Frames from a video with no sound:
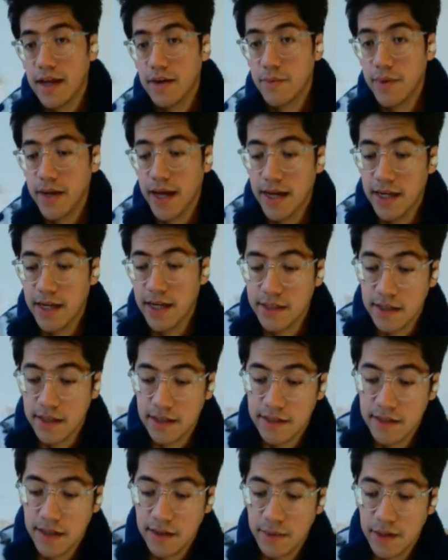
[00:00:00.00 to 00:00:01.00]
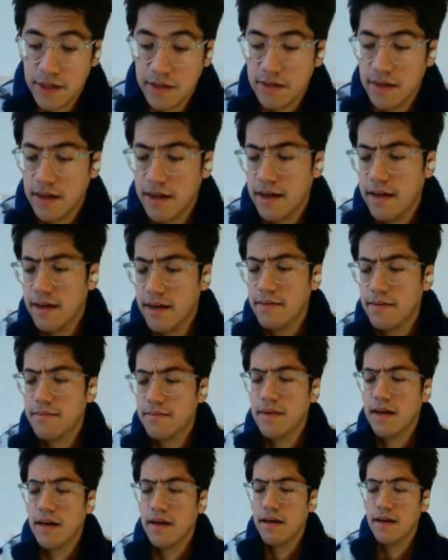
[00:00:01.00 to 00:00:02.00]
reality, let's say, because
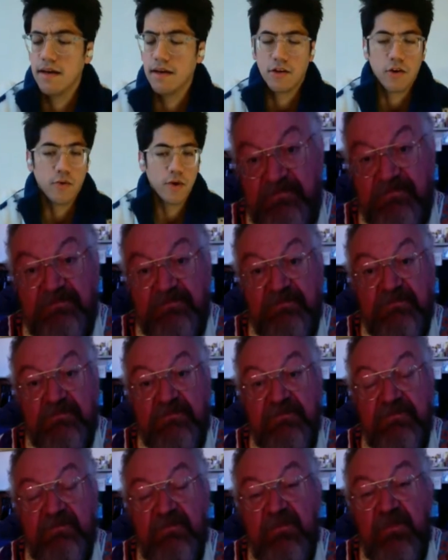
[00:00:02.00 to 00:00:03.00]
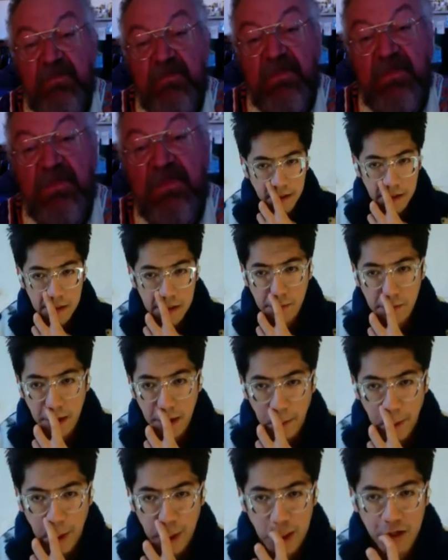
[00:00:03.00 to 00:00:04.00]
correct me if I'm wrong, but this is my
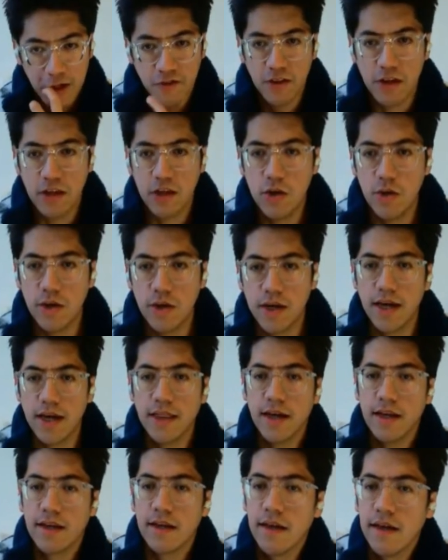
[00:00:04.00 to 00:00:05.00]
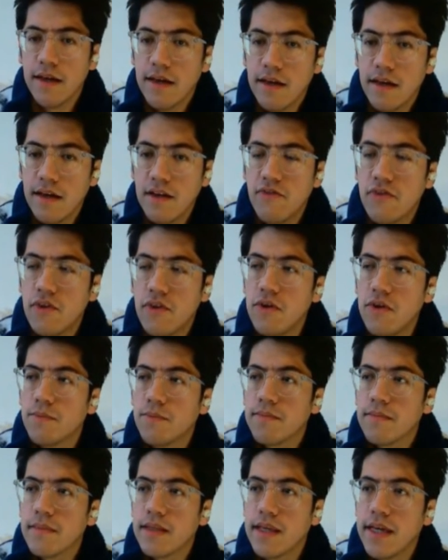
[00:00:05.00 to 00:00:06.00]
impression of the UK, that if you
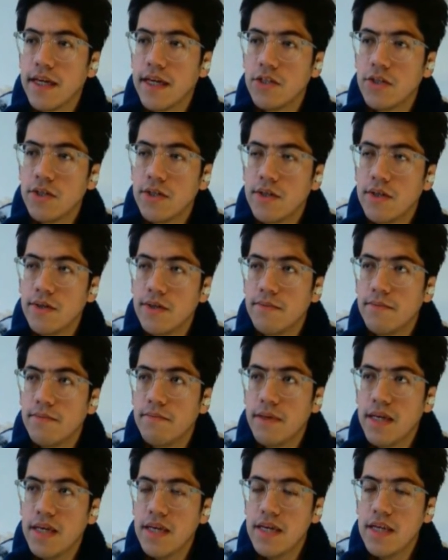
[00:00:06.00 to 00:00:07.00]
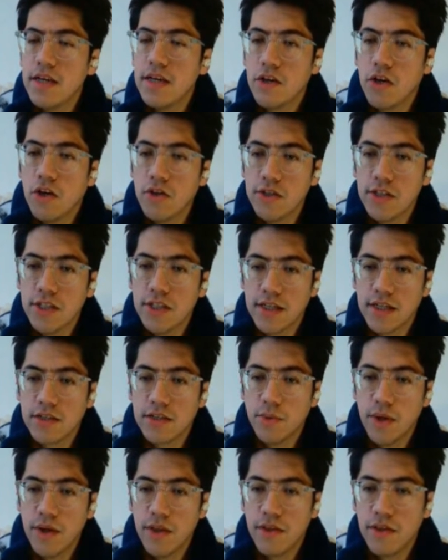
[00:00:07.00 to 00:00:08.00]
get to be in contact
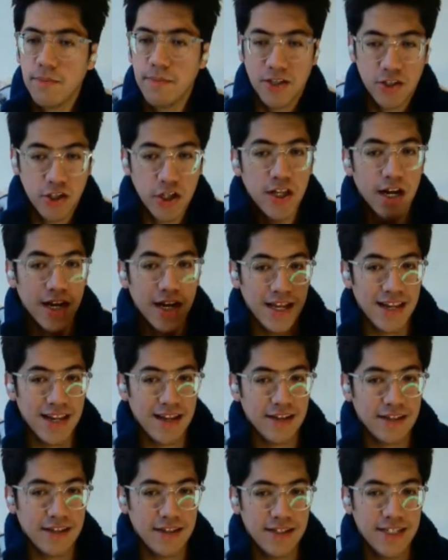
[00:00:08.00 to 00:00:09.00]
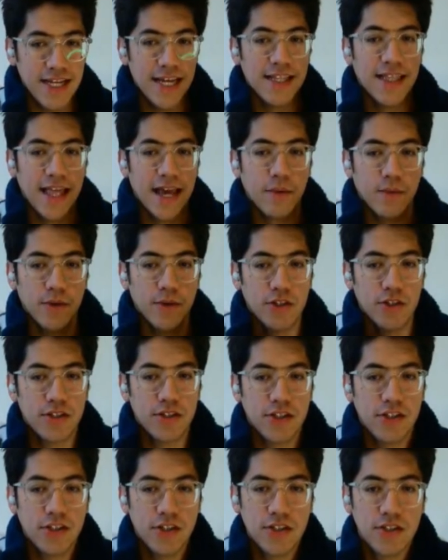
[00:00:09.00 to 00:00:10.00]
with particularly dead languages,
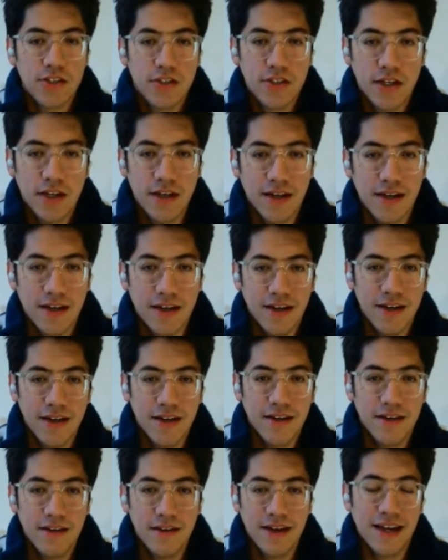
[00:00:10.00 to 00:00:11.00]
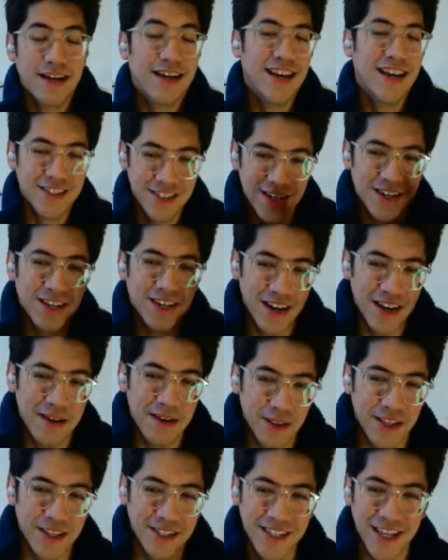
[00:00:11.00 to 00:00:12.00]
such as like classically
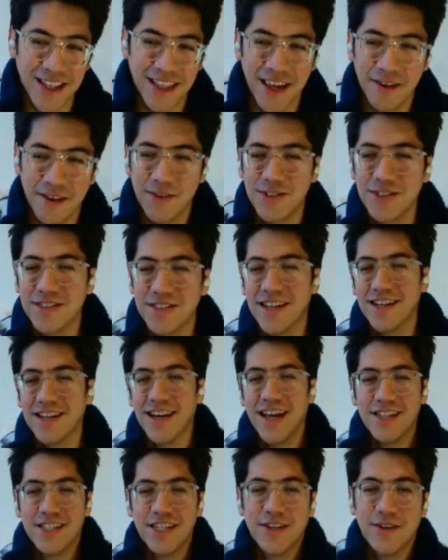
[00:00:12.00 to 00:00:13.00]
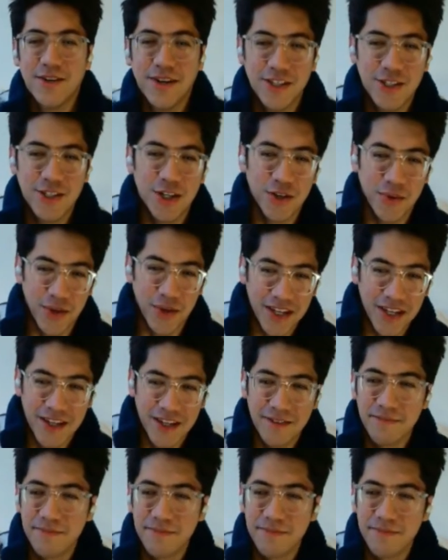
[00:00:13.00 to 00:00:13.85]
labeled as dead languages like Latin or ancient Greek,